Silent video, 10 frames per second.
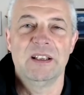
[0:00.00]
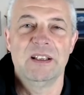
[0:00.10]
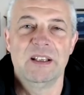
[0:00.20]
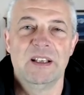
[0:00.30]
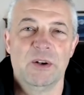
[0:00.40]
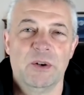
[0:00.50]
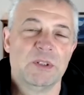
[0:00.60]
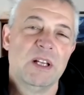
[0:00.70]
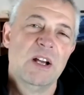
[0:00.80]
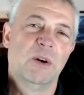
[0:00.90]
you know
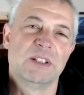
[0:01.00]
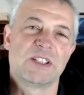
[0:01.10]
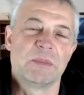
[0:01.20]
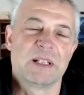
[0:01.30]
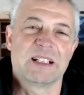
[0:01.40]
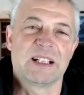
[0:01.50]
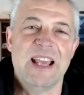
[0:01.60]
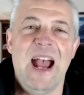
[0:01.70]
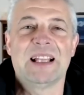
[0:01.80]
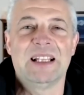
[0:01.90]
only something like a
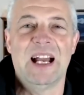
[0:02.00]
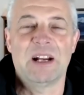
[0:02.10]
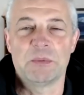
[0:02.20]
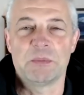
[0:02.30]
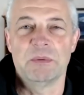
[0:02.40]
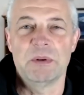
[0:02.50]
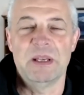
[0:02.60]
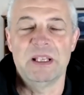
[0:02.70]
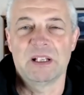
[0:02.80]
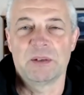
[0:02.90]
Cadillac would probably
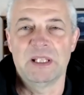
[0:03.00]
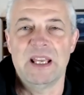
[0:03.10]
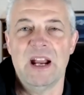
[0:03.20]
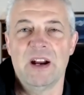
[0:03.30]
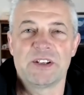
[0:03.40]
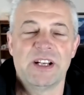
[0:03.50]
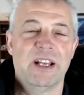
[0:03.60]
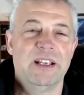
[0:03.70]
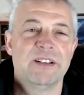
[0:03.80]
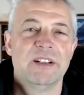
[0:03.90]
be like really
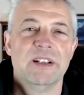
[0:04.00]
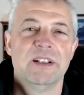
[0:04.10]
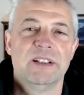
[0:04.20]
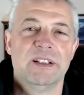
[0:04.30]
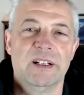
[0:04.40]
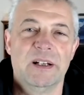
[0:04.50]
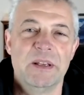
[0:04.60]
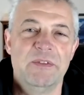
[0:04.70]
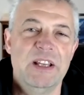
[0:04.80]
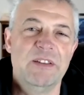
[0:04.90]
airtight. Uh,
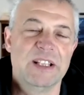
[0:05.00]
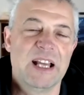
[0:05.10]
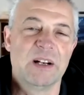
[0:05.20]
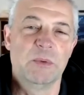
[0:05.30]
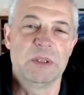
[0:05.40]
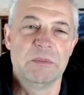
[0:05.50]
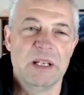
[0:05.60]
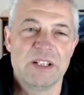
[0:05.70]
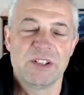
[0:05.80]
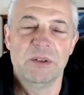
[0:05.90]
e- even then, it wouldn't
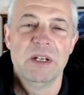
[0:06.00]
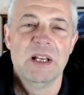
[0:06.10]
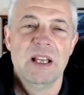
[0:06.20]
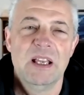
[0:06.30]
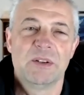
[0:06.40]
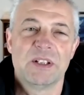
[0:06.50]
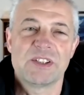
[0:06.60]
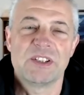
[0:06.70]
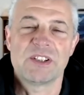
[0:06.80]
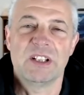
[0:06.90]
be. So you know,
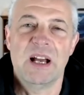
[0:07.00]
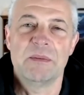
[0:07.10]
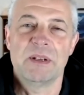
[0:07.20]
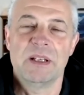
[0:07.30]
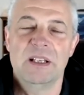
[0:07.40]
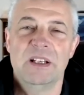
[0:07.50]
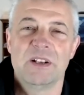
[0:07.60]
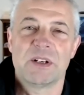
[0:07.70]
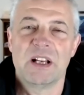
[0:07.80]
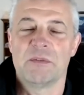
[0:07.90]
there's there's a lot.
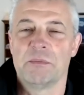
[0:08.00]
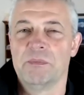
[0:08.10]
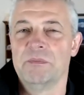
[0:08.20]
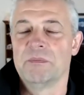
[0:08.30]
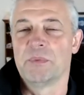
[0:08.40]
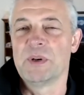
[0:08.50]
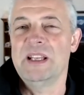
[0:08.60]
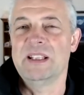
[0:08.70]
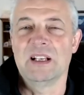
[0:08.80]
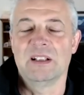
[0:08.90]
You're kind of
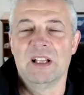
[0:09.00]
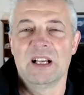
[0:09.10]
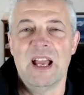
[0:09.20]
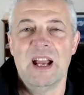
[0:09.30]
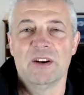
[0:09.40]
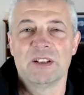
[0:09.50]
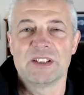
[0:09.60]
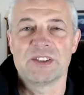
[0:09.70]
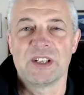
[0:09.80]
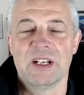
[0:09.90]
breathing a lot of air
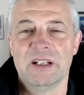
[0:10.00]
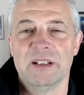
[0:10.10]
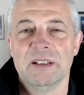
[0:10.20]
that's uh,